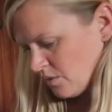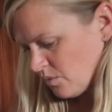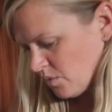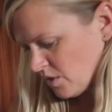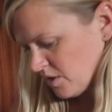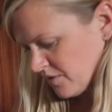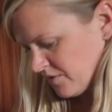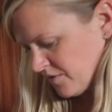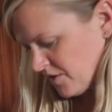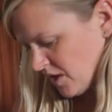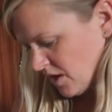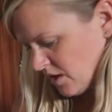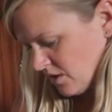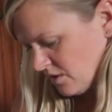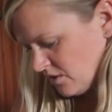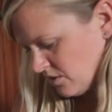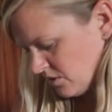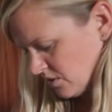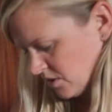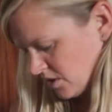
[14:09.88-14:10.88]
One of
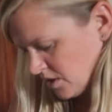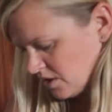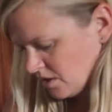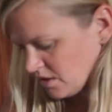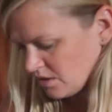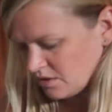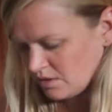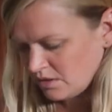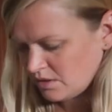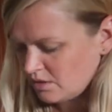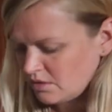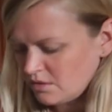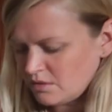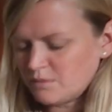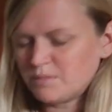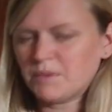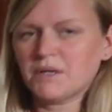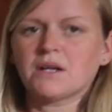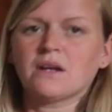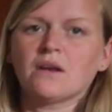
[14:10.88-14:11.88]
those
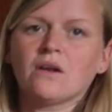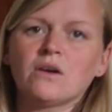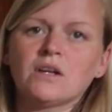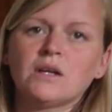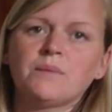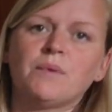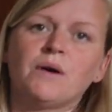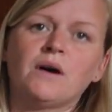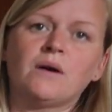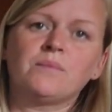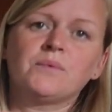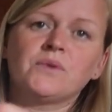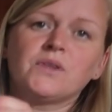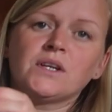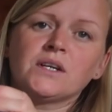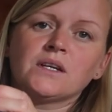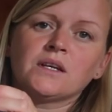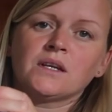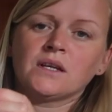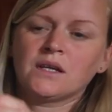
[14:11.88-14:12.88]
huge big laptop
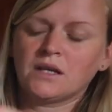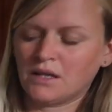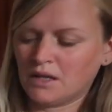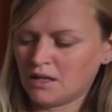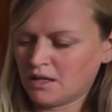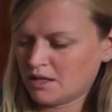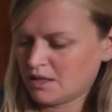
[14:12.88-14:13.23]
thing.